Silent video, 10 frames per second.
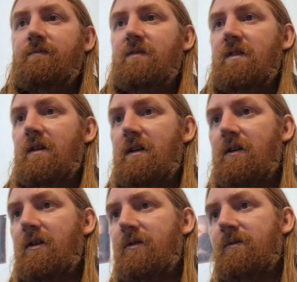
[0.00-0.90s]
So there you
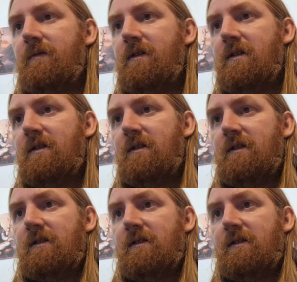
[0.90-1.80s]
go.
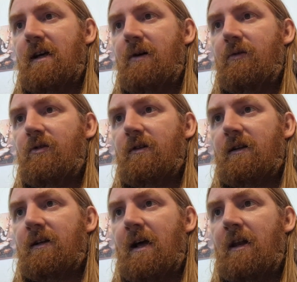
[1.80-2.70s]
Now we've got
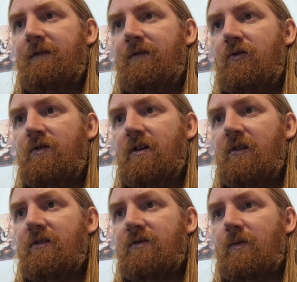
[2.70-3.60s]

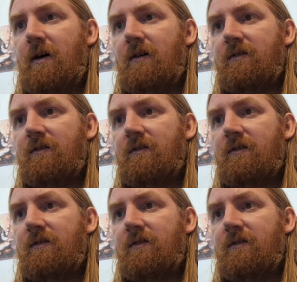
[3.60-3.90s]
California as well.